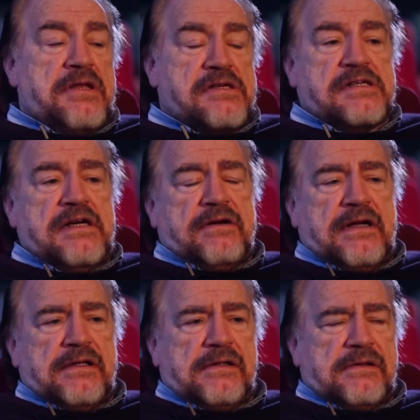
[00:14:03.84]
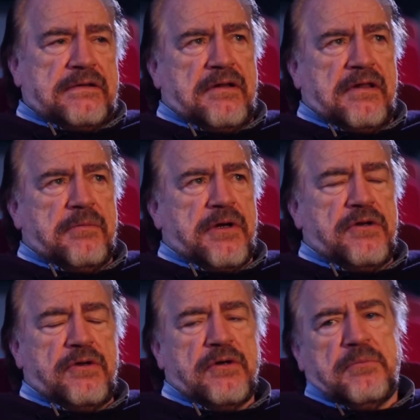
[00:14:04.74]
Years later, I did a thing
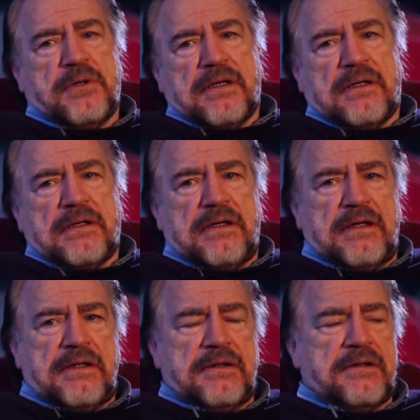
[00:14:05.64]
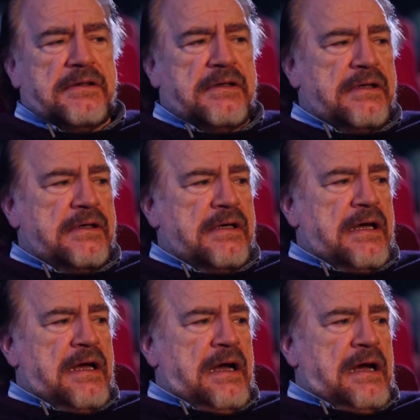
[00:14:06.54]
about Nuremberg, and
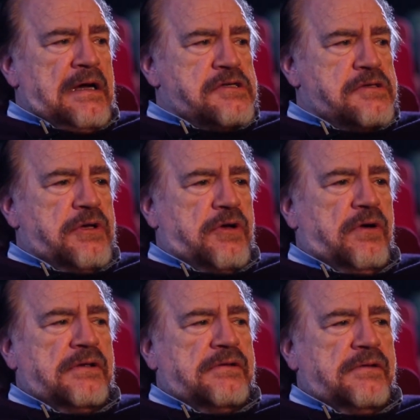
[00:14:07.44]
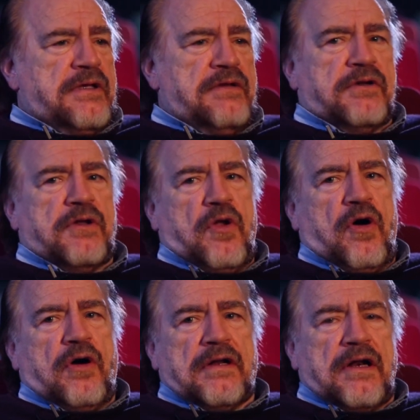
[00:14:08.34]
so we got into evil a
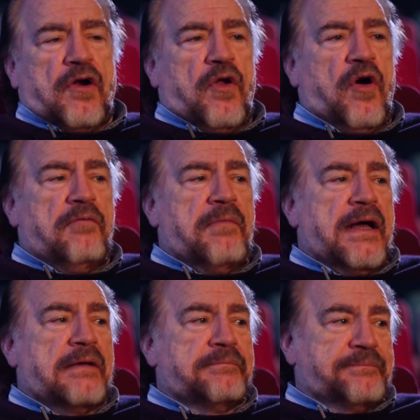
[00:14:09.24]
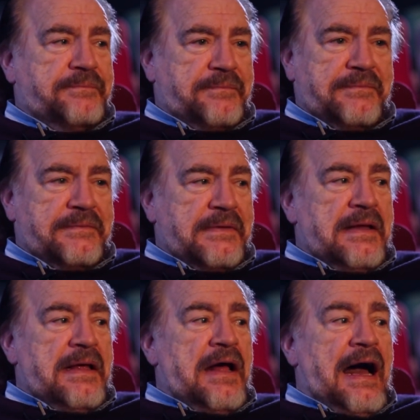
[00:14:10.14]
lot. And a lot of my
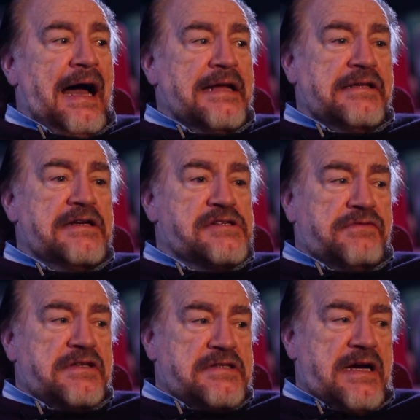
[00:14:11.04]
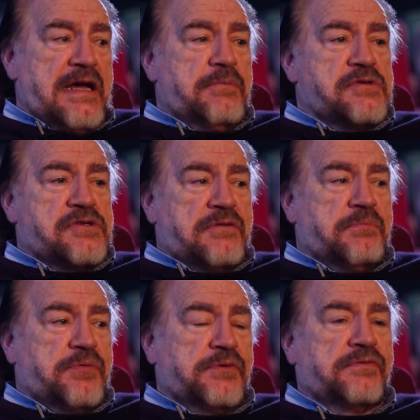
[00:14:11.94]
ideas of the time were sort
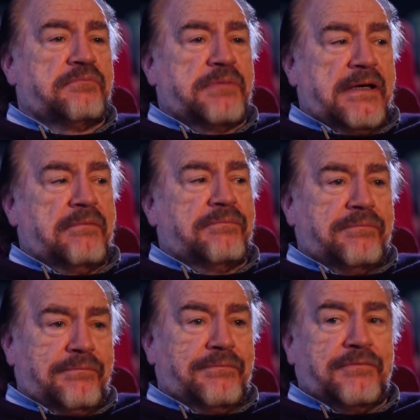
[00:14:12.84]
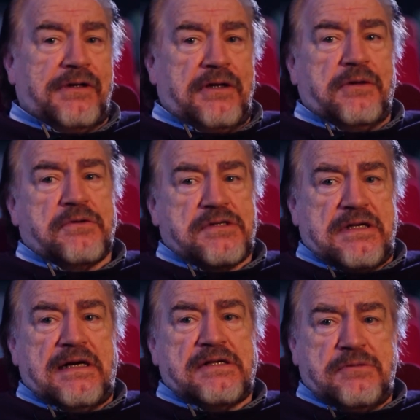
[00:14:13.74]
of proven by really those
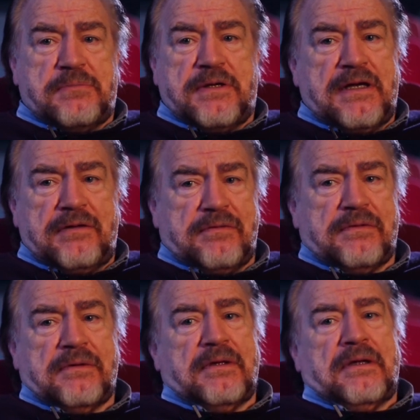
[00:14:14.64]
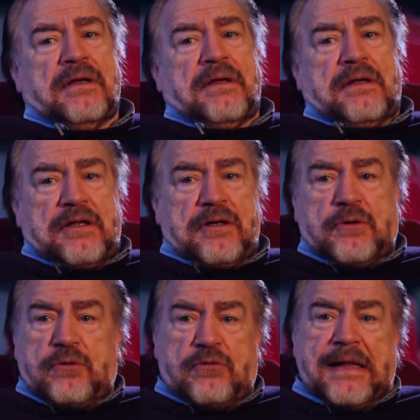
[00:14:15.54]
guys who behaved, you
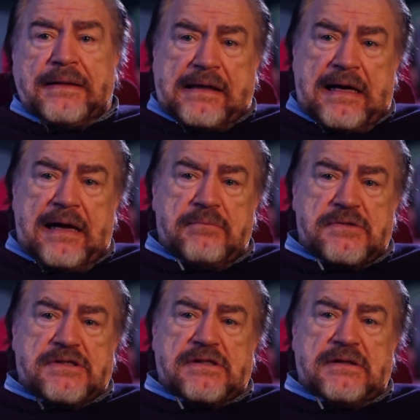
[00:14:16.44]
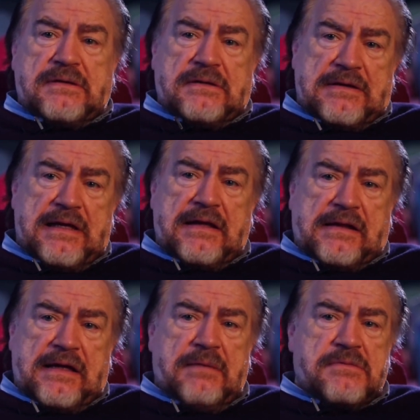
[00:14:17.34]
know, who ran the camps and the
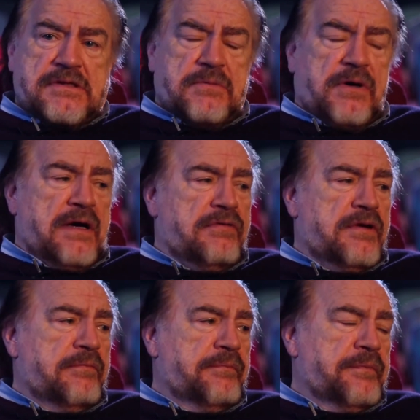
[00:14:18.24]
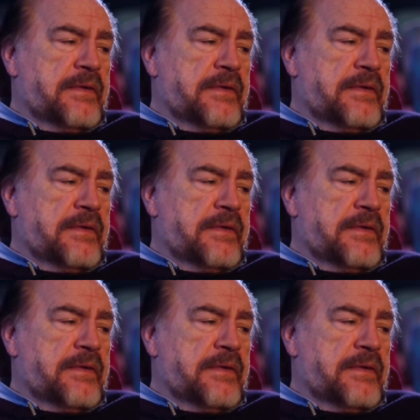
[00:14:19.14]
death camps and what have you.